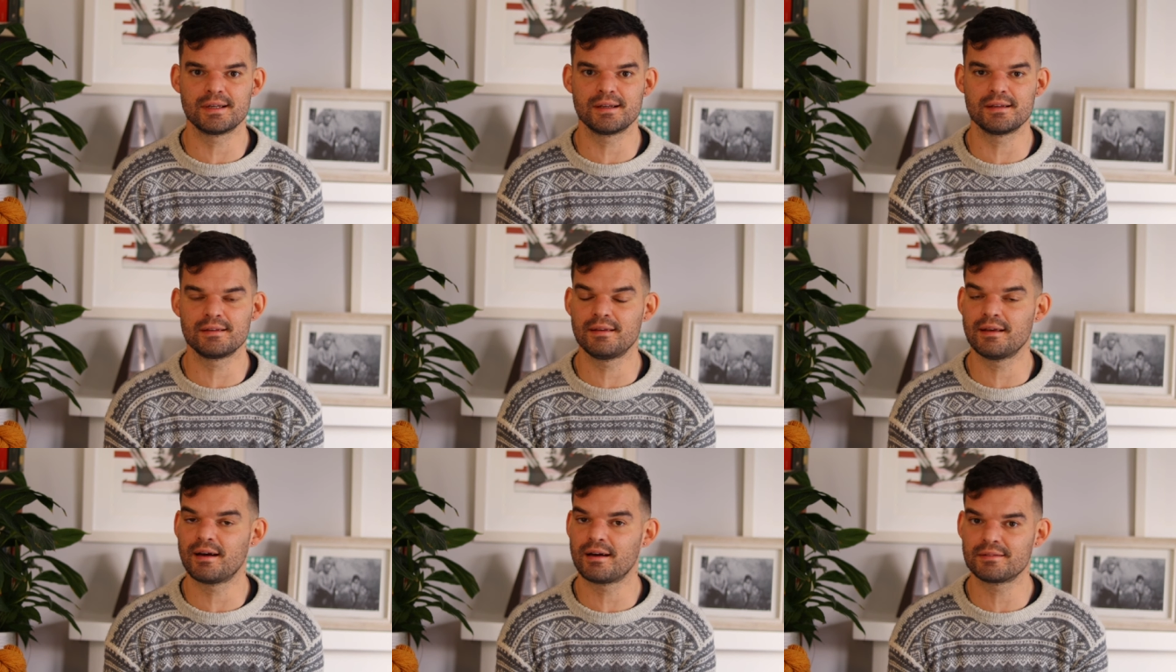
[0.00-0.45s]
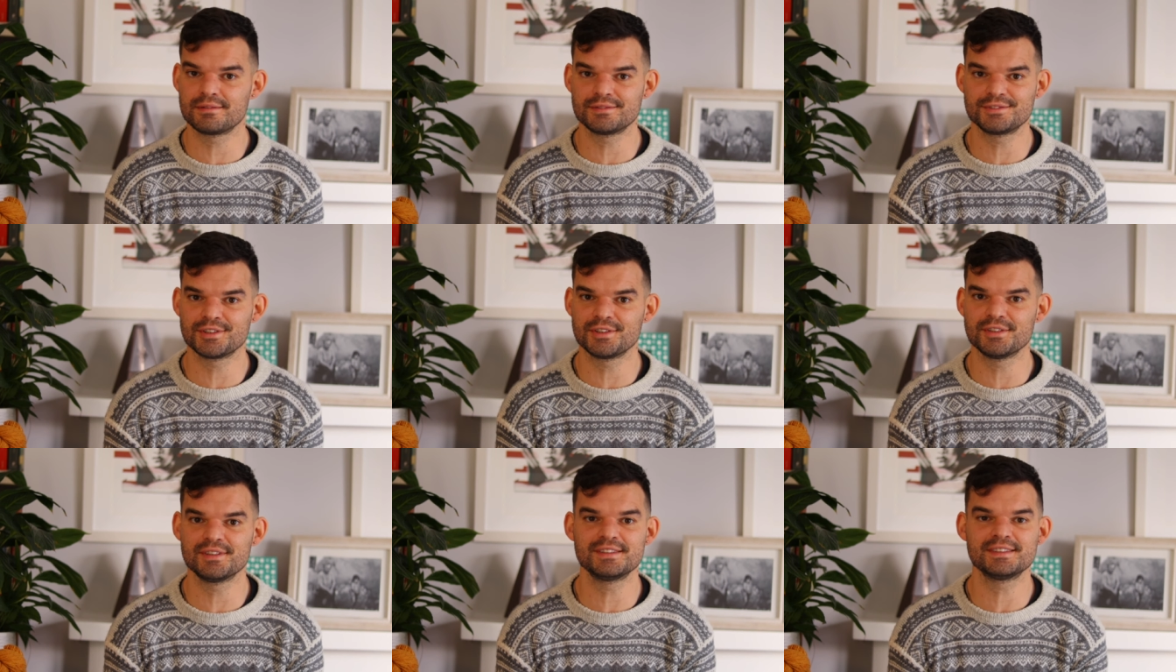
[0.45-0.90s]
yarn
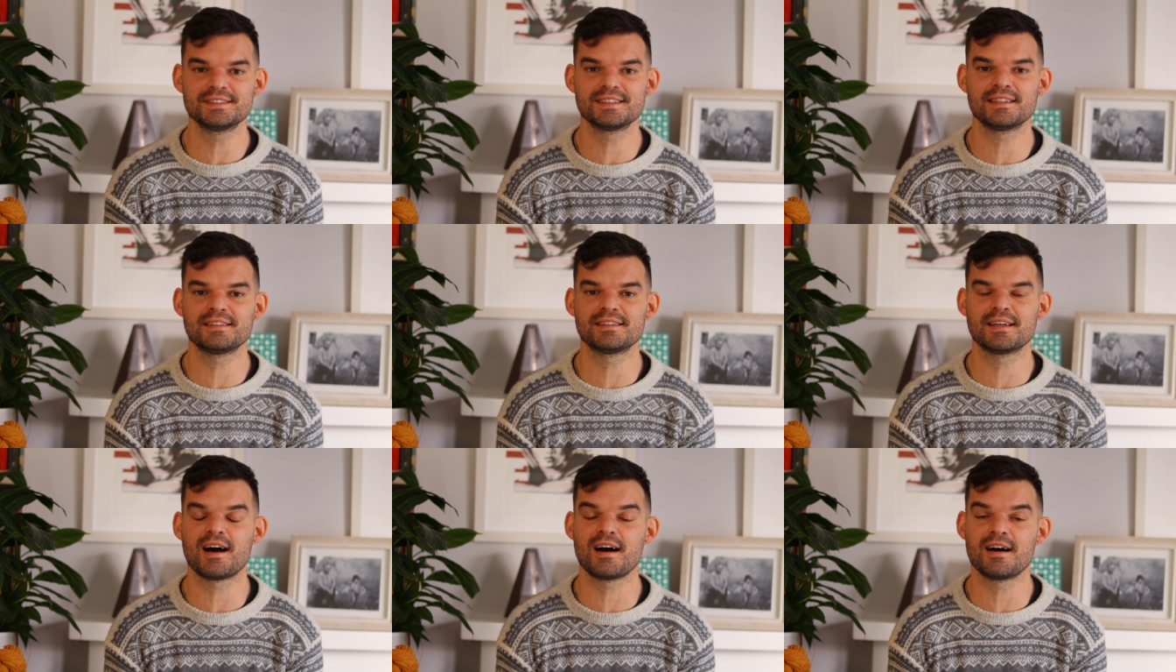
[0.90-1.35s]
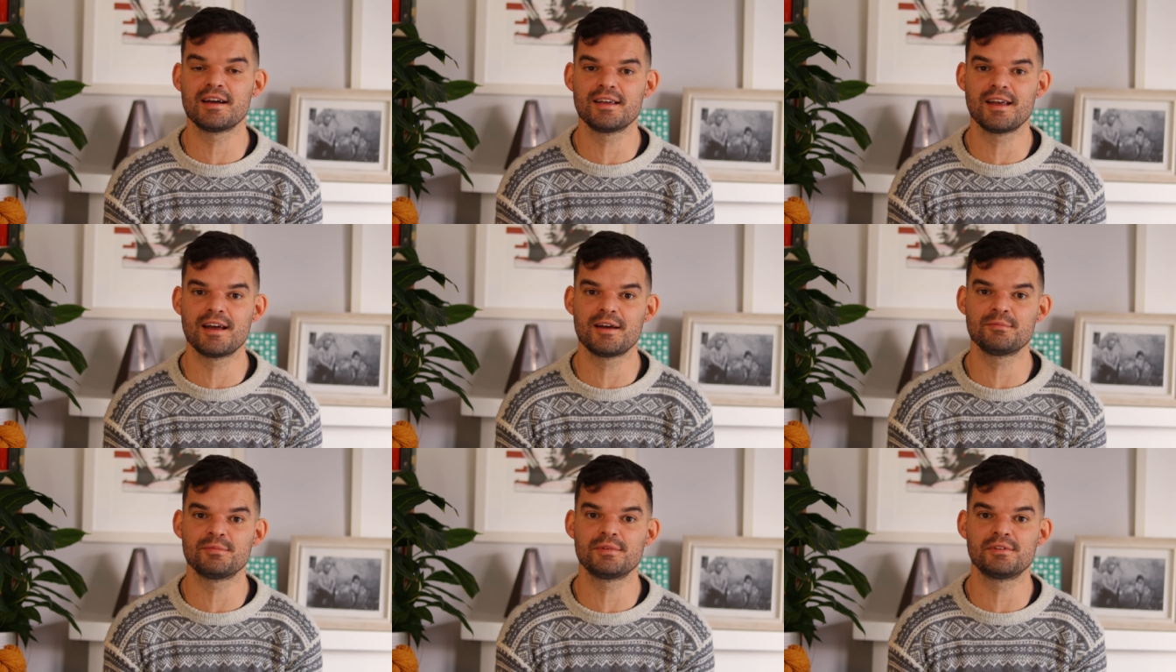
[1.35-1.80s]
choice and I
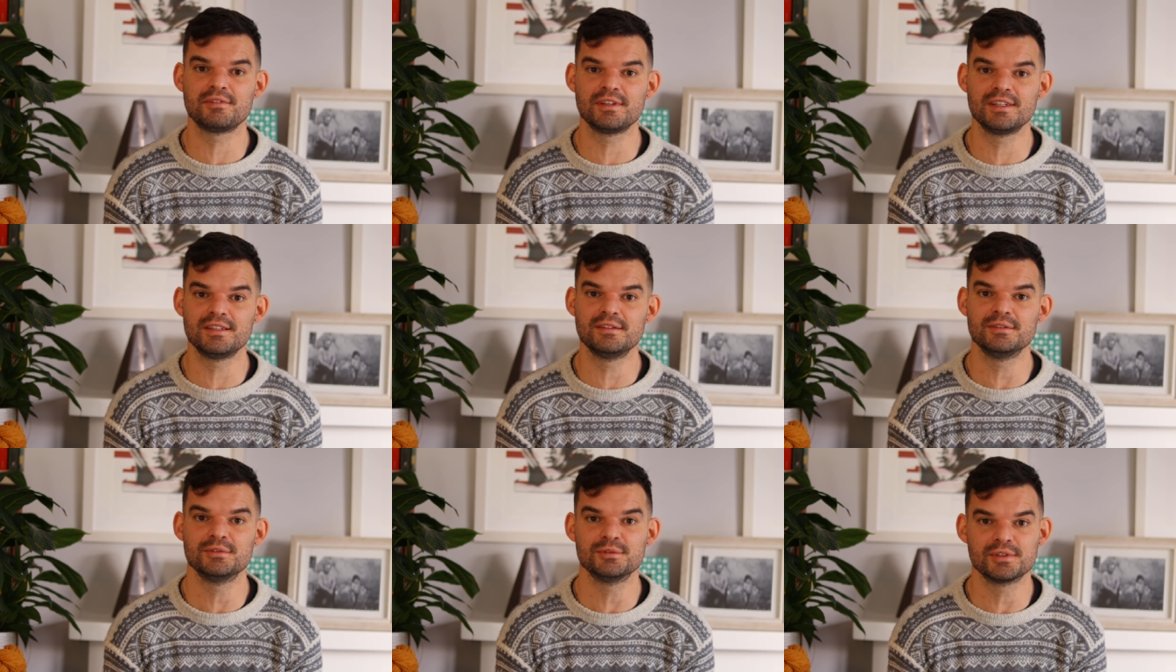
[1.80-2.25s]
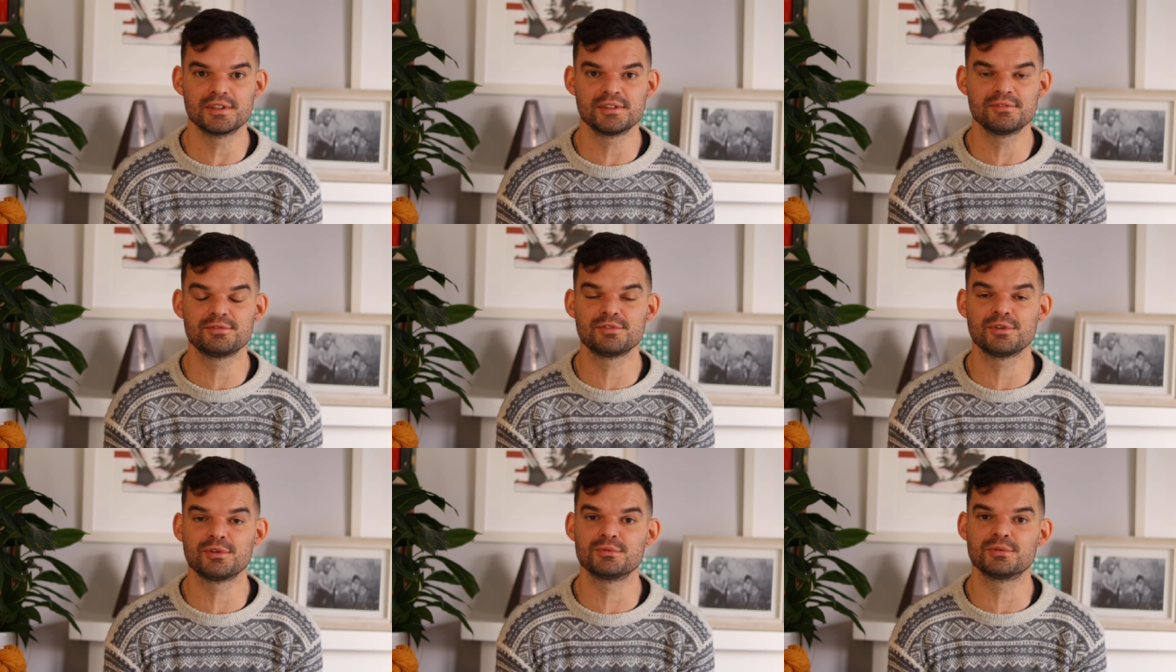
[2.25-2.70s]
am really looking
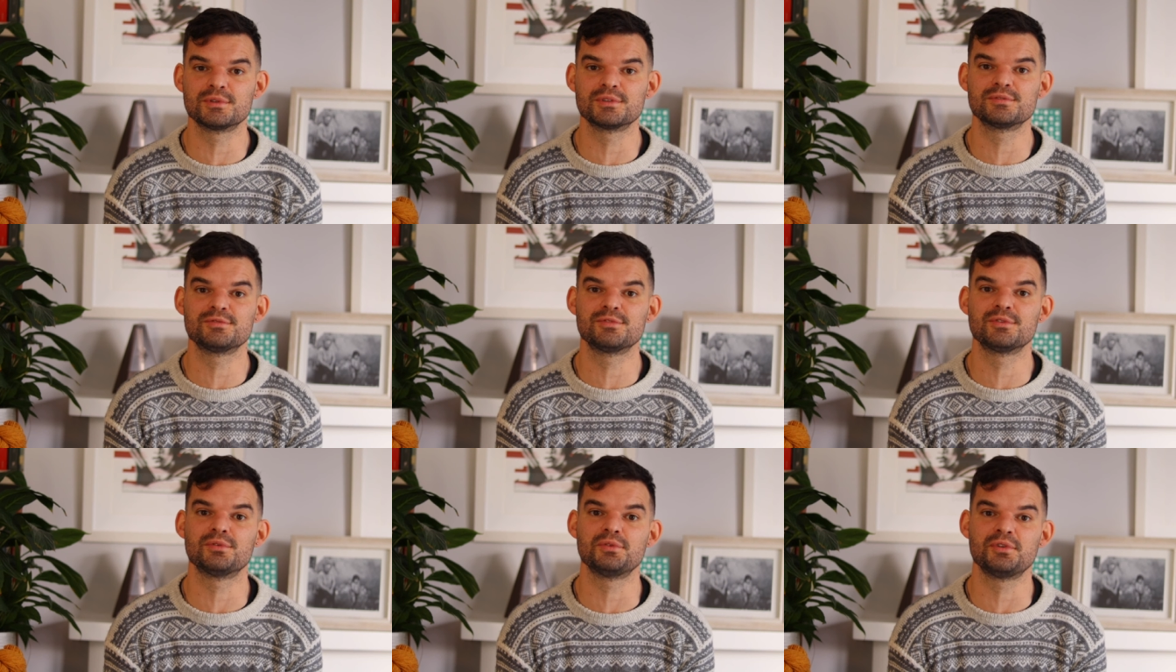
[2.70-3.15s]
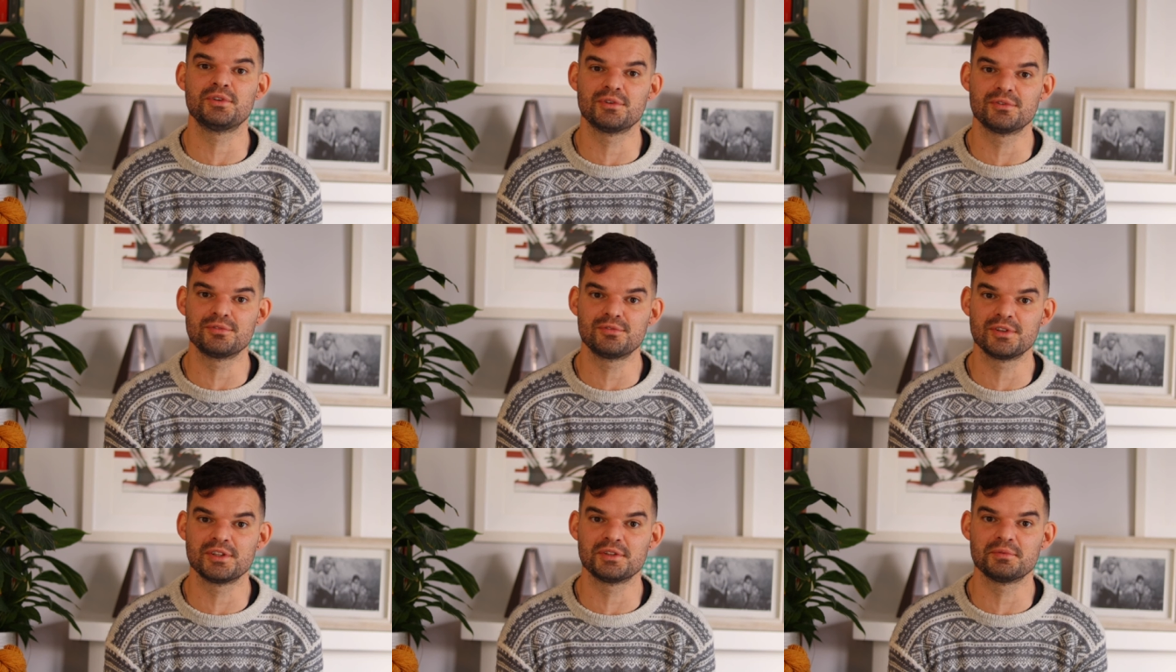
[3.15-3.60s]
forward for your
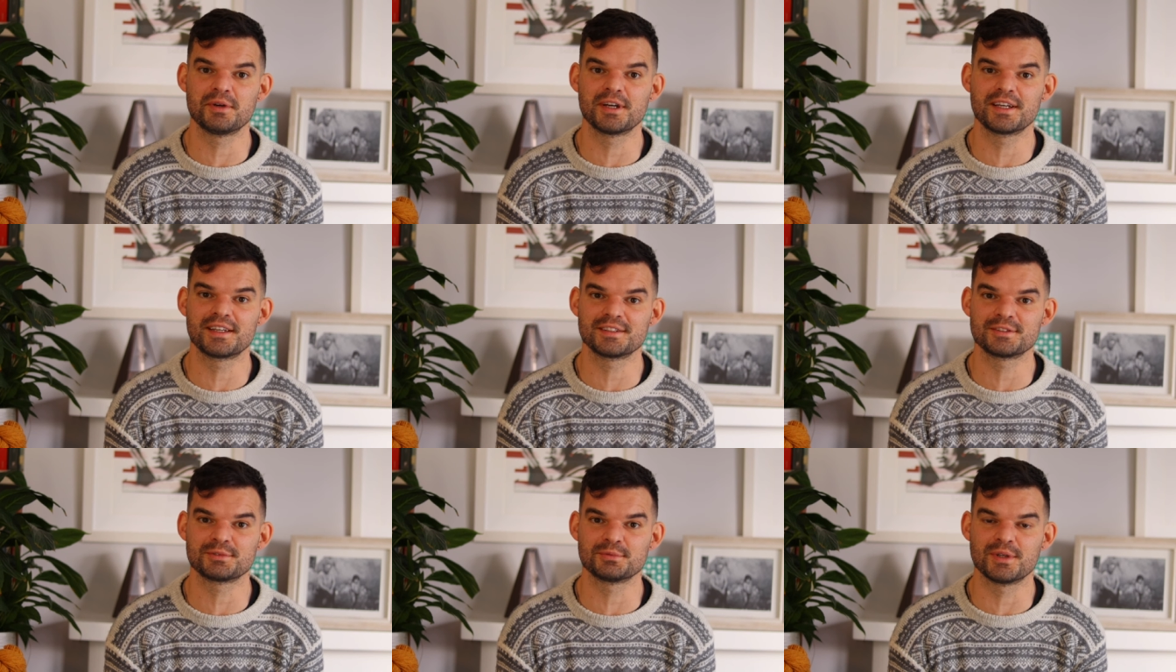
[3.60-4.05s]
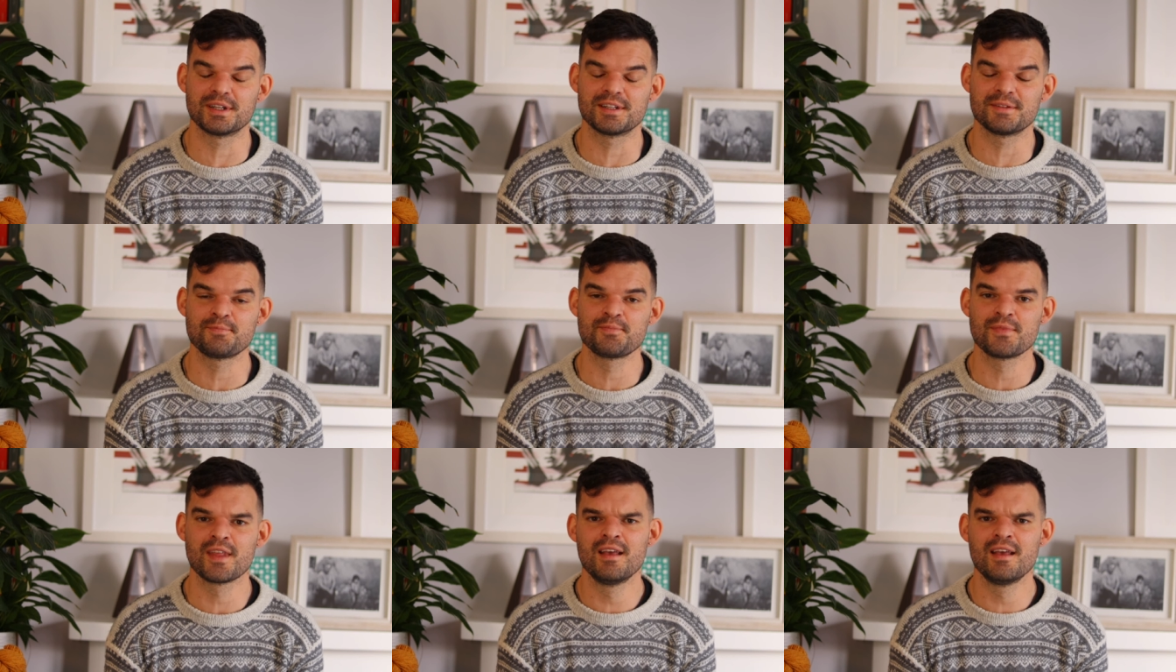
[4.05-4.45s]
feedback as well.